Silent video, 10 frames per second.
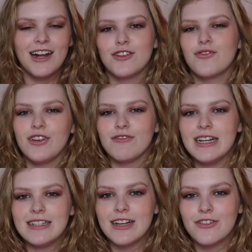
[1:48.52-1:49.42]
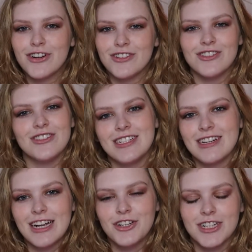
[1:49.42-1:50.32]
just feel really self-conscious in
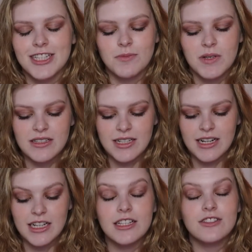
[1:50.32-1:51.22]
tight dresses basically.